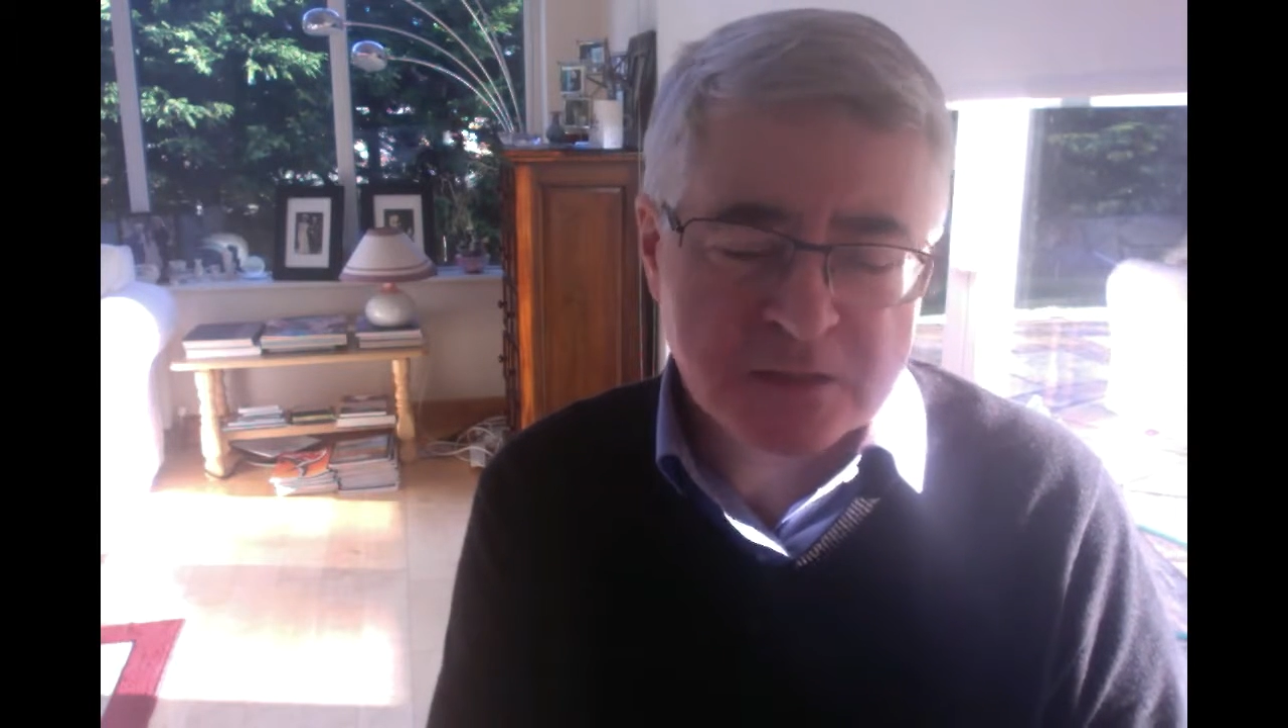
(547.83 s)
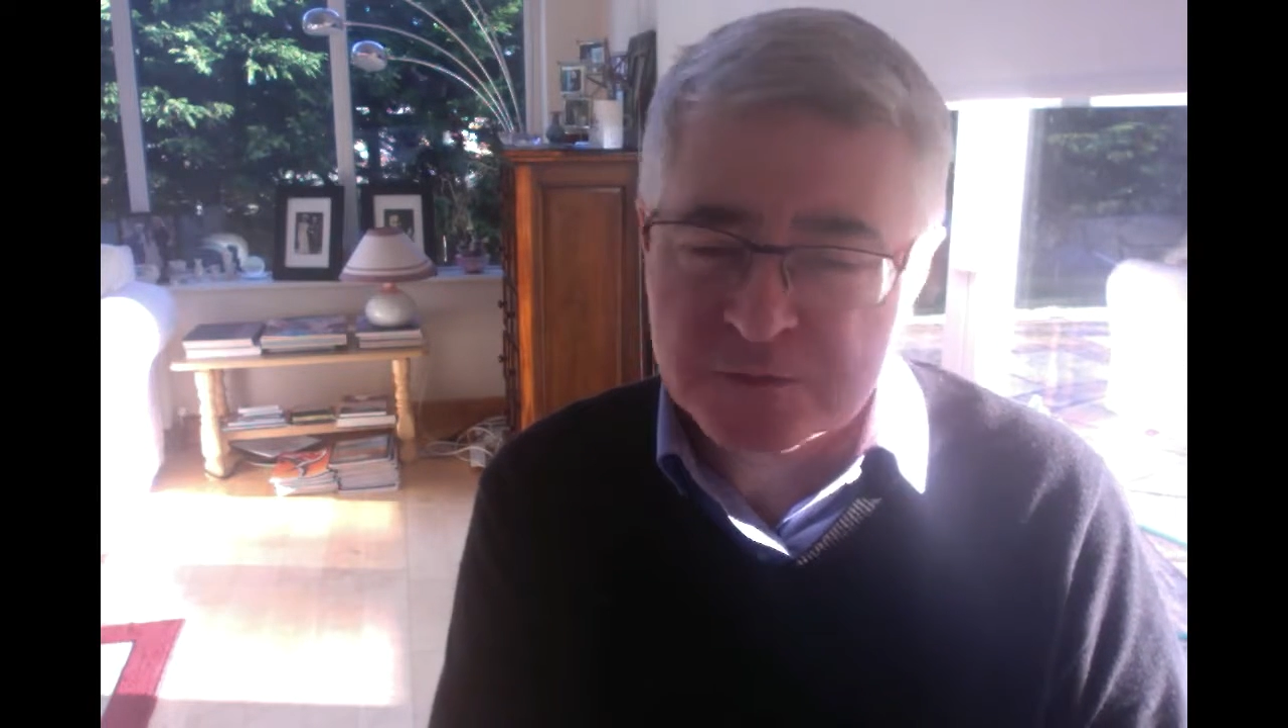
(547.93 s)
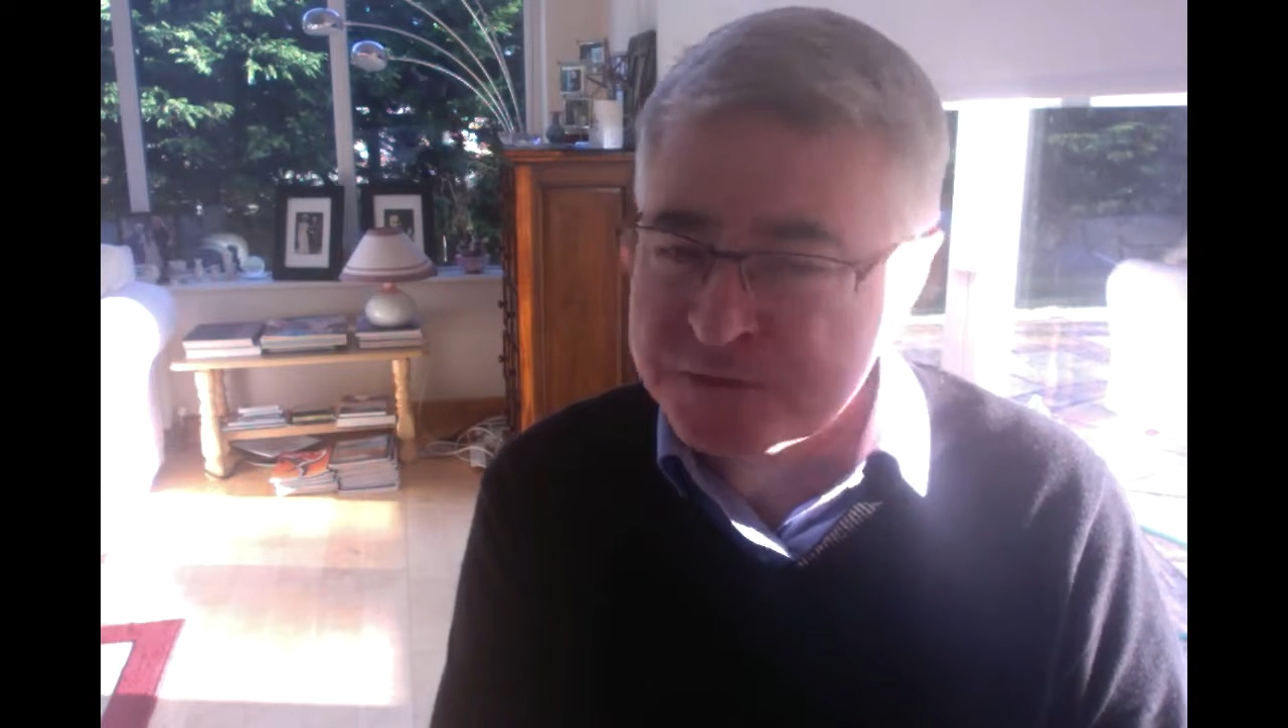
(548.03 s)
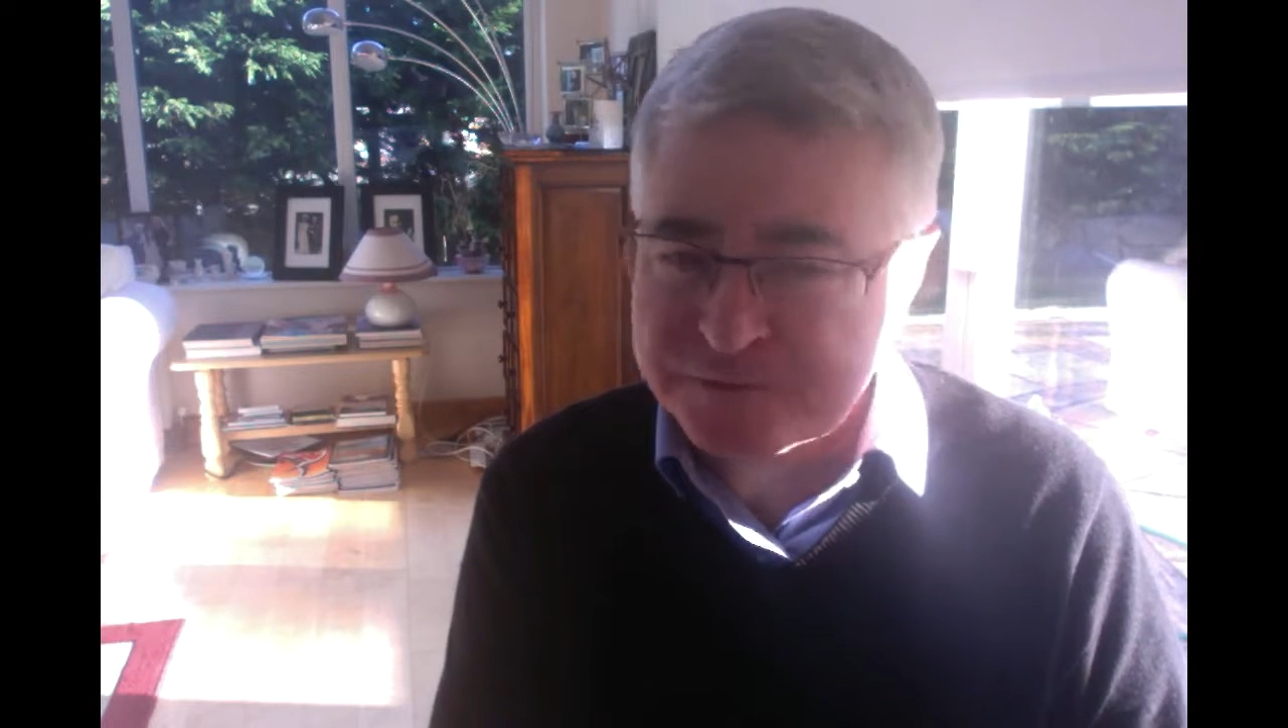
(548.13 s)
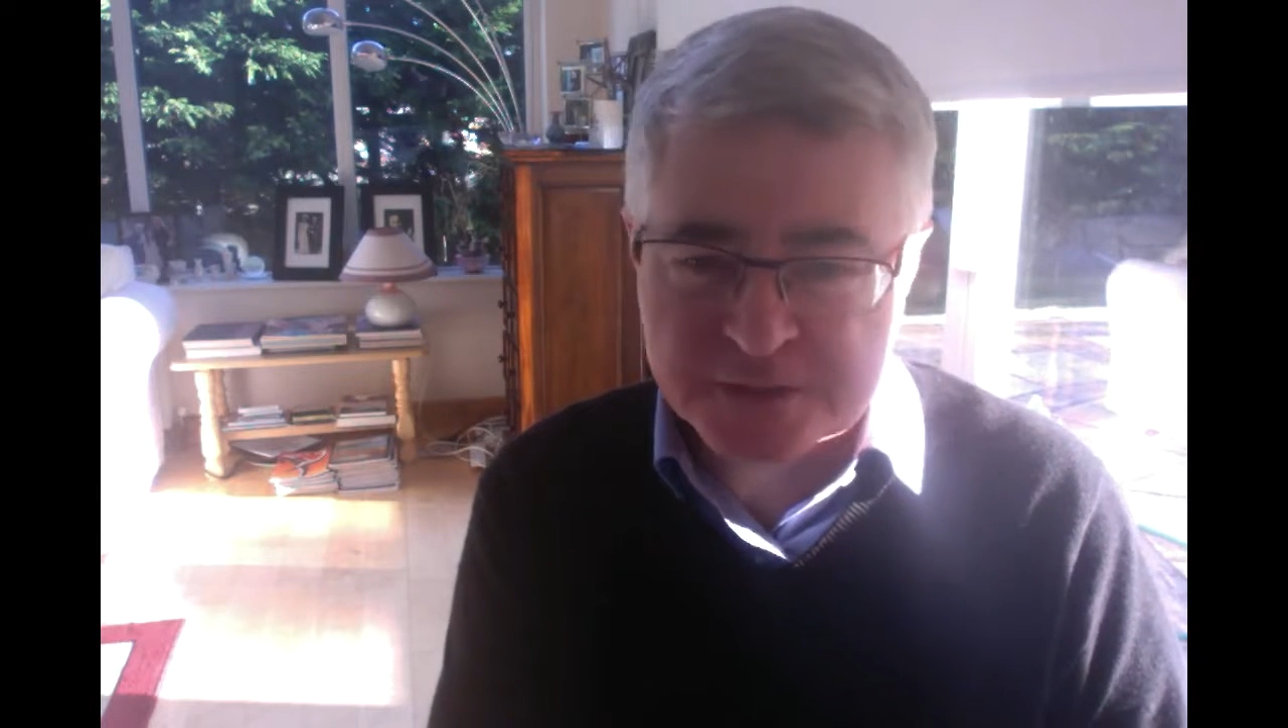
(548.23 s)

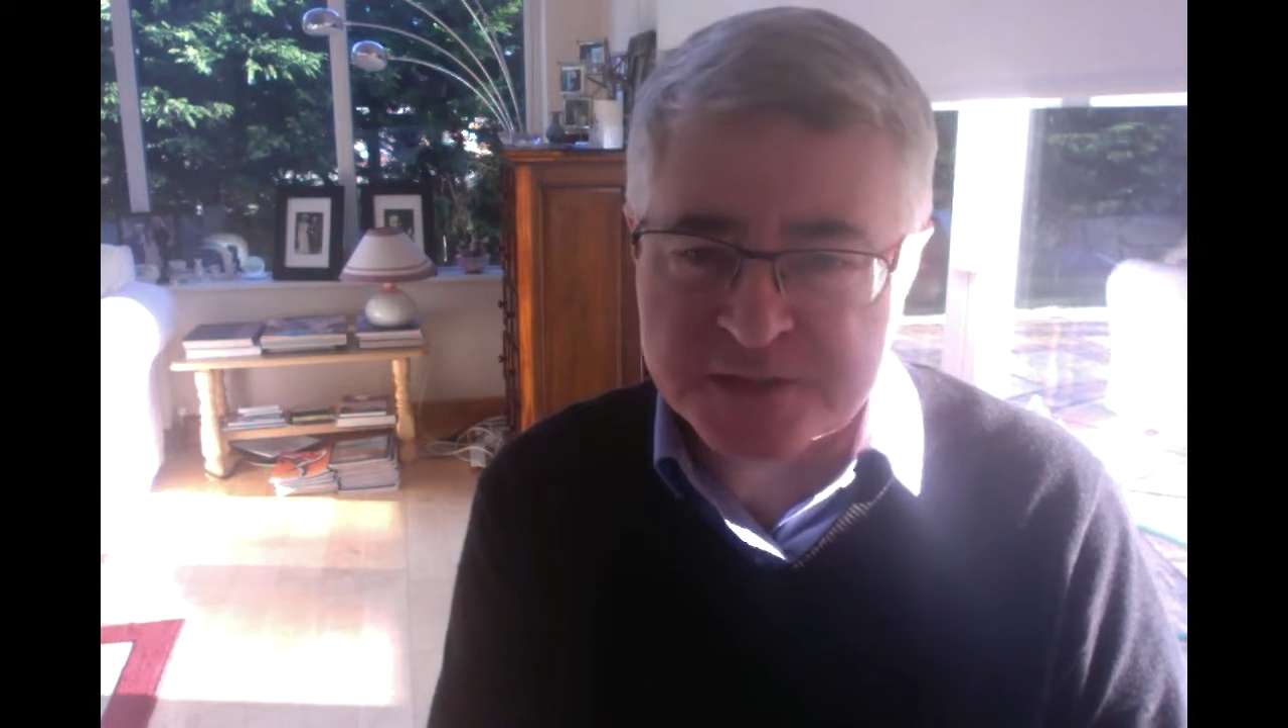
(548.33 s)
is very